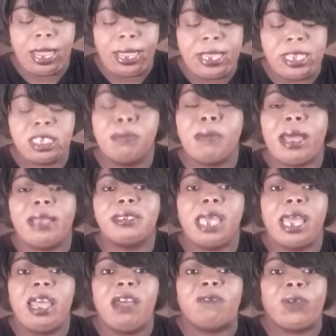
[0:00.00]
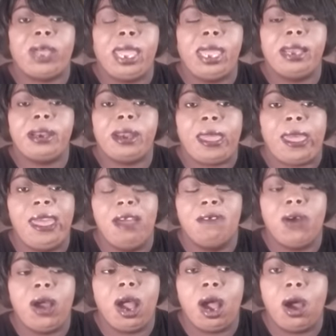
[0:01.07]
like it's about time for Hannah to
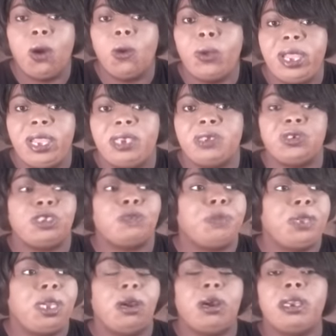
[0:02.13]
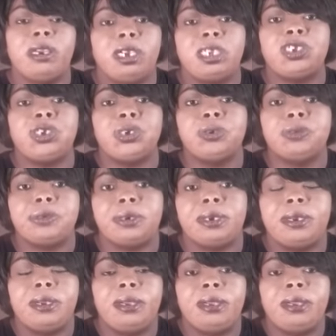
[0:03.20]
have her own interests beyond her
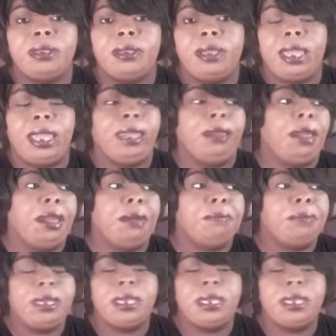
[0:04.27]
children and, and